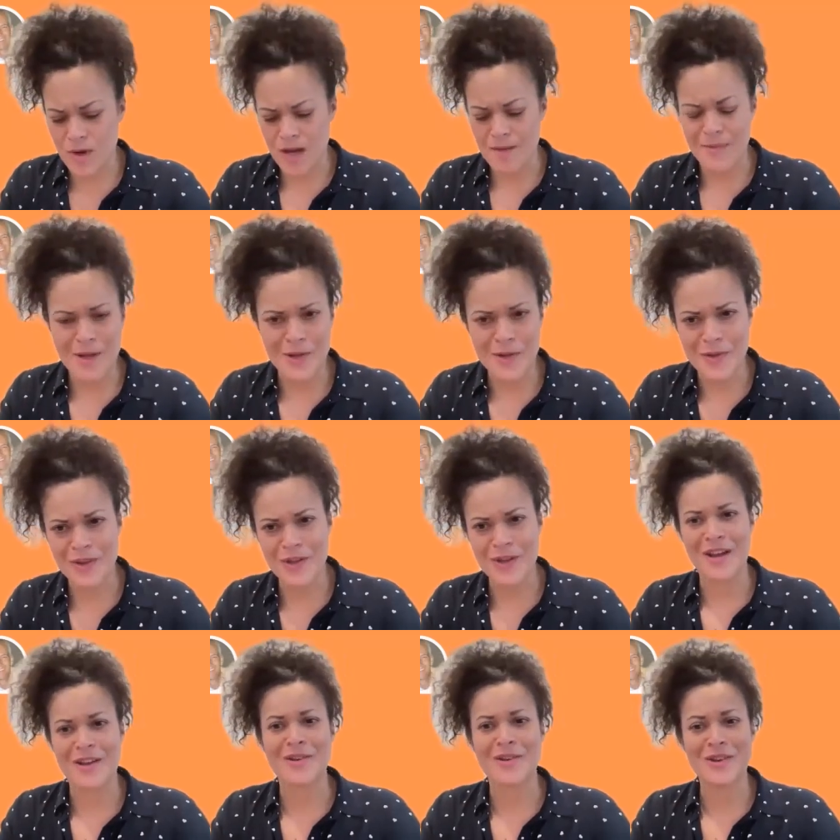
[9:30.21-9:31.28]
and
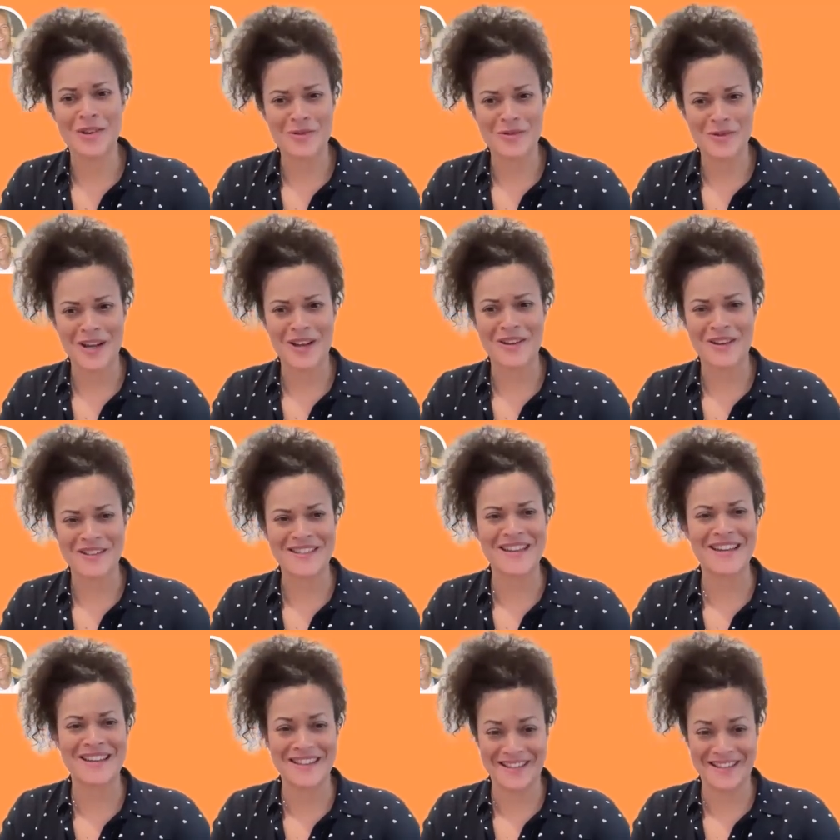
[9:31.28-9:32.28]
you all know, because